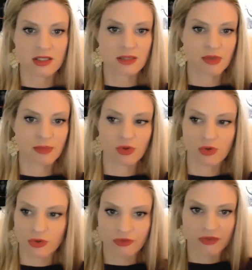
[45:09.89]
some people
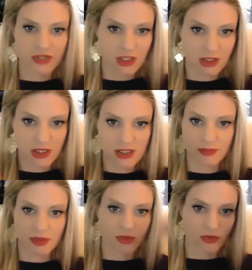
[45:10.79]
learn physically,
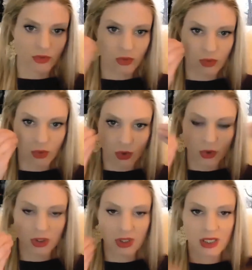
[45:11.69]
some people
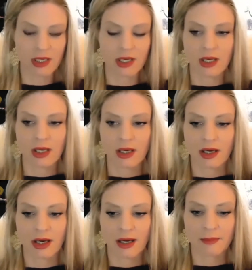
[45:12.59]
orally,
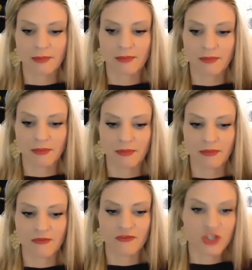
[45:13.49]

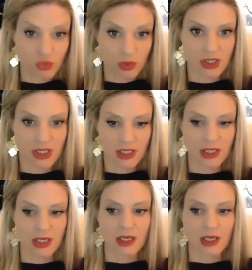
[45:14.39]
visually.